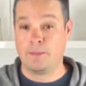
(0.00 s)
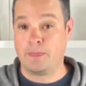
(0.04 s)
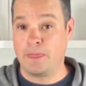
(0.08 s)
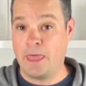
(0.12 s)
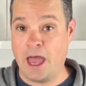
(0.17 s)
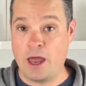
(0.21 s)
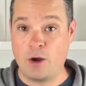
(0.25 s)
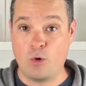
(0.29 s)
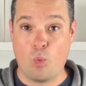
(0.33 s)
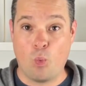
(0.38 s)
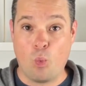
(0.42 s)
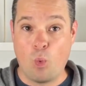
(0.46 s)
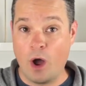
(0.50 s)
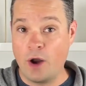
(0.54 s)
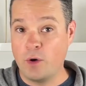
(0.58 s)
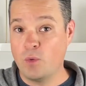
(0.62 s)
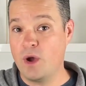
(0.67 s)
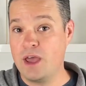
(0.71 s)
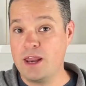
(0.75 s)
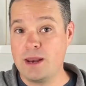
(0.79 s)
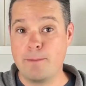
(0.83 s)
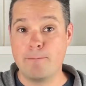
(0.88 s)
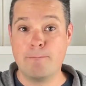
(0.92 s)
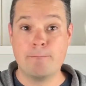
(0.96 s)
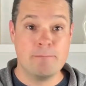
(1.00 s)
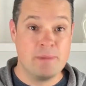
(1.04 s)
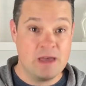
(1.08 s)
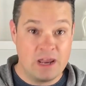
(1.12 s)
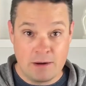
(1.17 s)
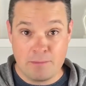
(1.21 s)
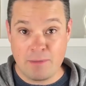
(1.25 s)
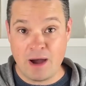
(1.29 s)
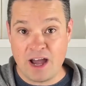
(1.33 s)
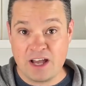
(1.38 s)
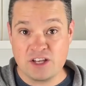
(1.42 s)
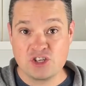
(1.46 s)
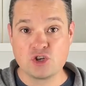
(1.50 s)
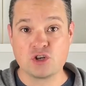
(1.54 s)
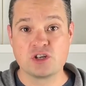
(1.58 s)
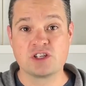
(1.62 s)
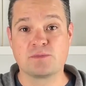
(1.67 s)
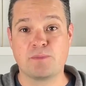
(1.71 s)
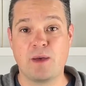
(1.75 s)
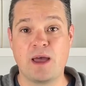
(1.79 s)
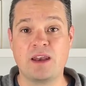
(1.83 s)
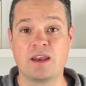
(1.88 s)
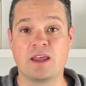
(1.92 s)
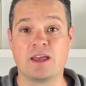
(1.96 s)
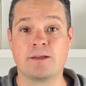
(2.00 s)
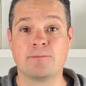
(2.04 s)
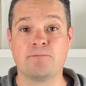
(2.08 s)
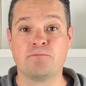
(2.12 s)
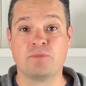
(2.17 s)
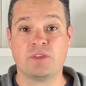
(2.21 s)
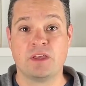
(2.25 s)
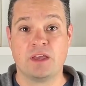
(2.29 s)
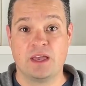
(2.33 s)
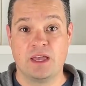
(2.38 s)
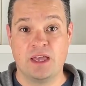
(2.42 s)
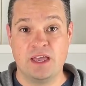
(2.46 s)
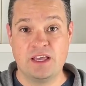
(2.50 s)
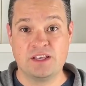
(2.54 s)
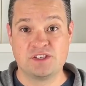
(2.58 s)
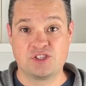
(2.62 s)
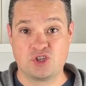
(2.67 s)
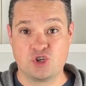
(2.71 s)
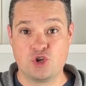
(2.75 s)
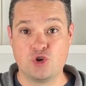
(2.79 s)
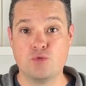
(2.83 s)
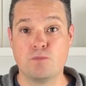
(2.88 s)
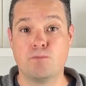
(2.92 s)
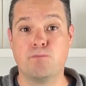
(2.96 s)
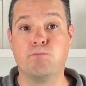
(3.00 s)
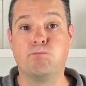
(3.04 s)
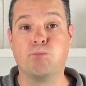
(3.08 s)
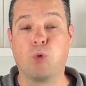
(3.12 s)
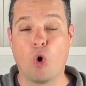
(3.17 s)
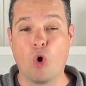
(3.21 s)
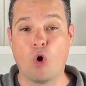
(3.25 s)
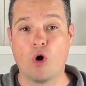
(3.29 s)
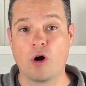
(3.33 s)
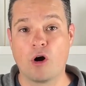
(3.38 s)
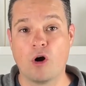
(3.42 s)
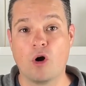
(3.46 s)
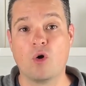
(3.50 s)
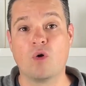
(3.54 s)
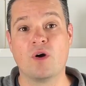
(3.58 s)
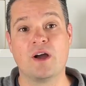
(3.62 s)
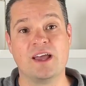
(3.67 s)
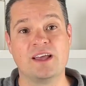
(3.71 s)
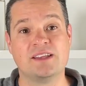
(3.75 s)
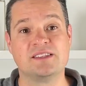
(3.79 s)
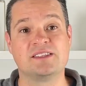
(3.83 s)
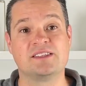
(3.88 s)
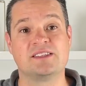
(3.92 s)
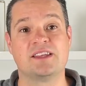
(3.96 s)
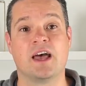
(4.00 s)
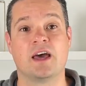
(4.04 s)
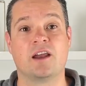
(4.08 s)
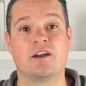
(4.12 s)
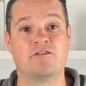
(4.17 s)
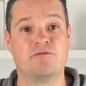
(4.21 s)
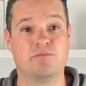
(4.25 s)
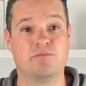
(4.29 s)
And one way to minimize your spending is to borrow instead of